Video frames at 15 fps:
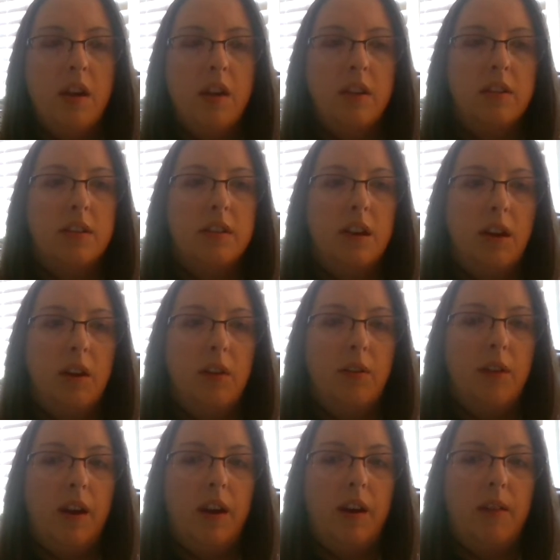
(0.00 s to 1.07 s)

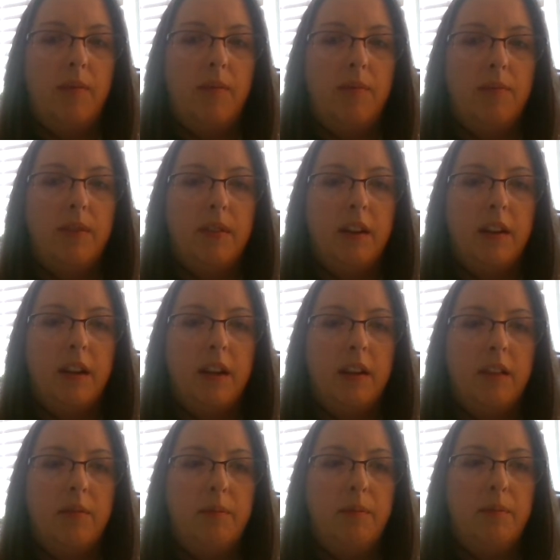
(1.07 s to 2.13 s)
So,
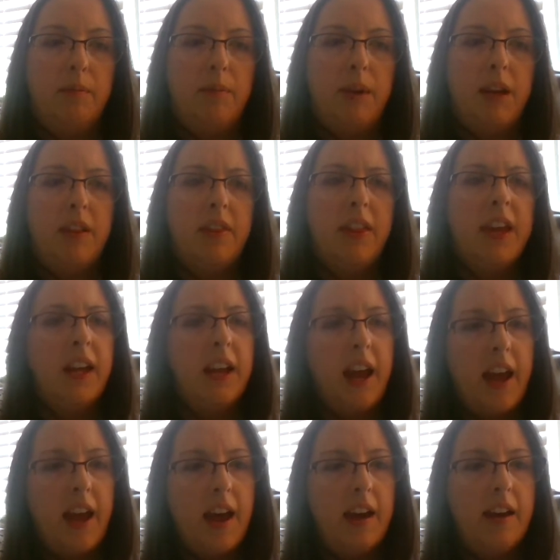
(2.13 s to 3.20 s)
be thinking
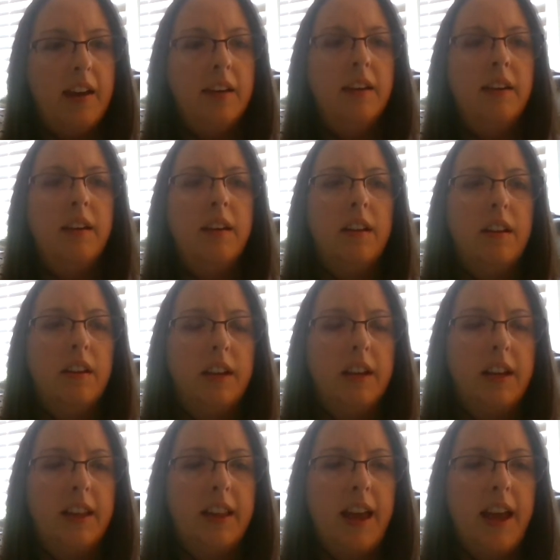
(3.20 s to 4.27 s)
ahead,
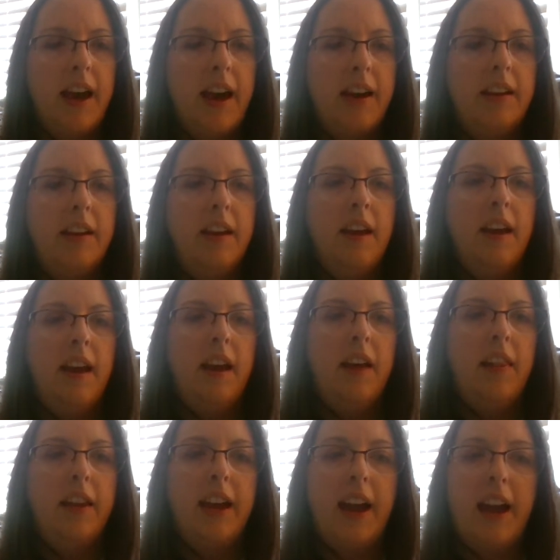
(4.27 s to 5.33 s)
looking at that.
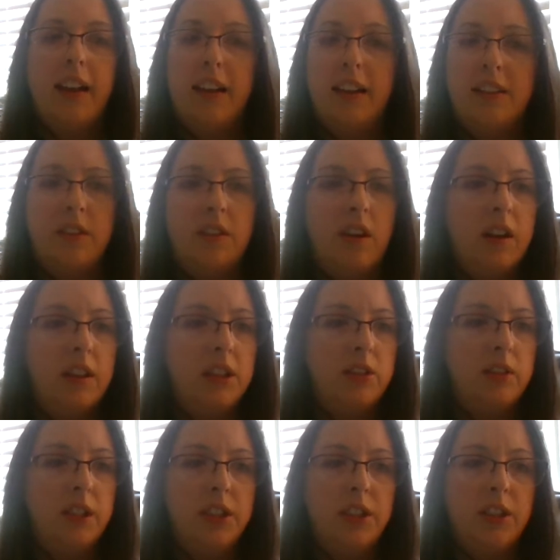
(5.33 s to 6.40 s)
The guidelines are not
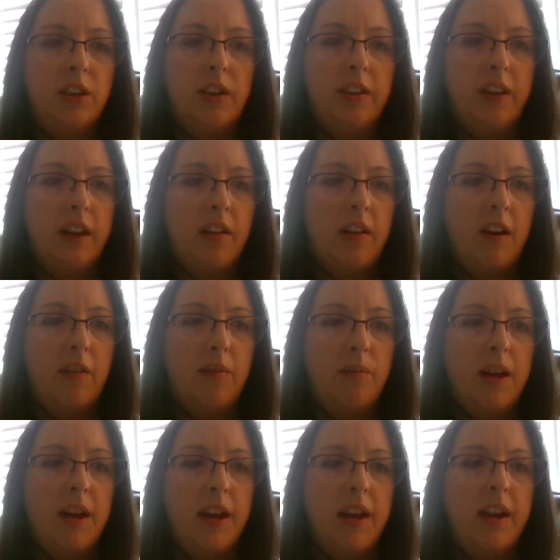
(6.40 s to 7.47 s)
stringent on that
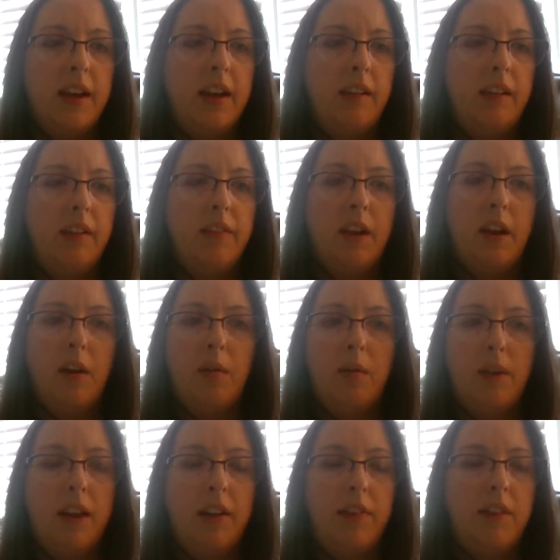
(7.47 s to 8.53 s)
RFP.
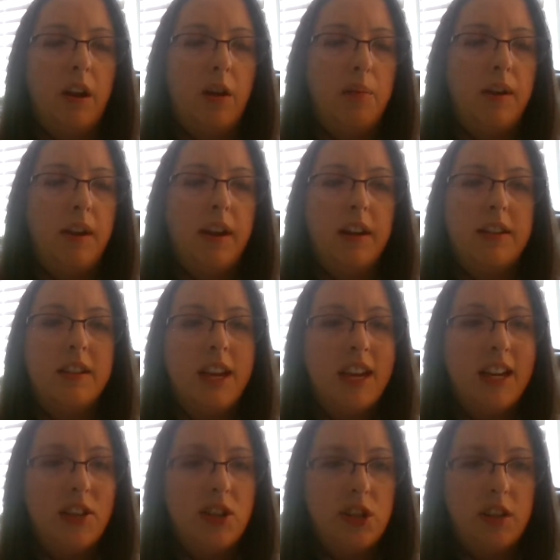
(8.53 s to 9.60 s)
We left it open
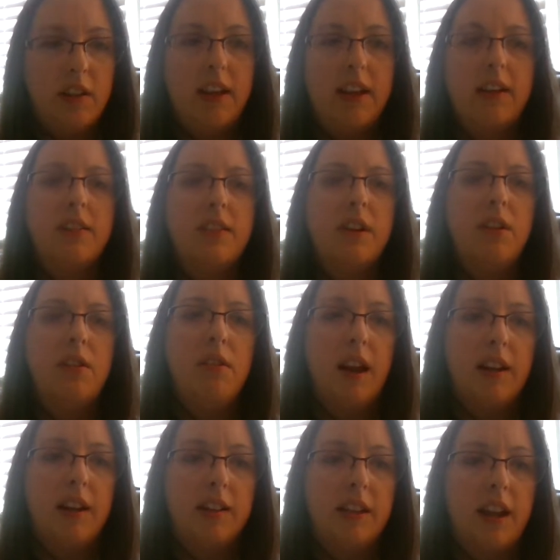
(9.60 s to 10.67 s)
intentionally so you
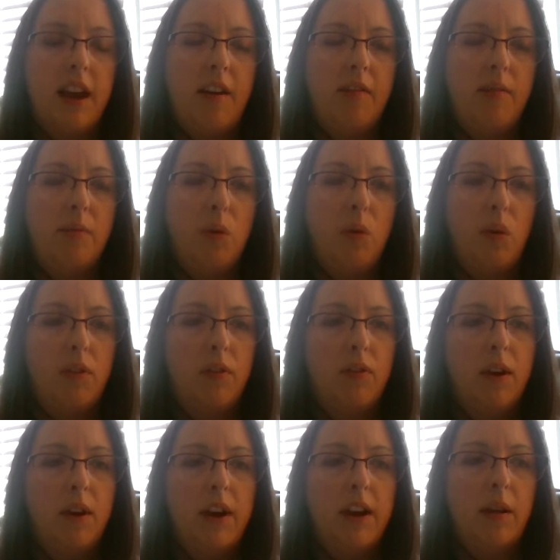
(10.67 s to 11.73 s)
guys can have more
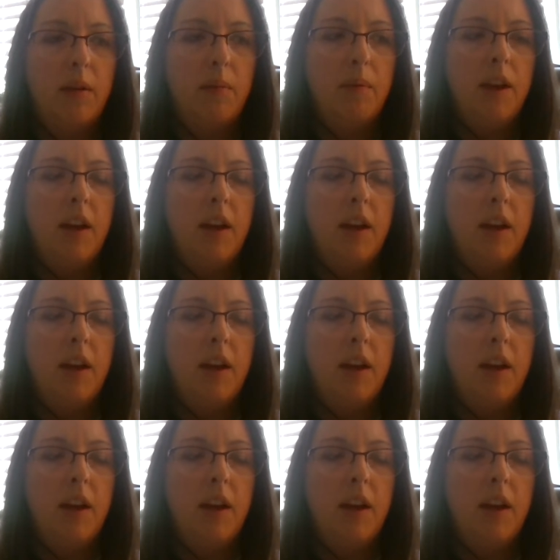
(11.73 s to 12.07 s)
freedom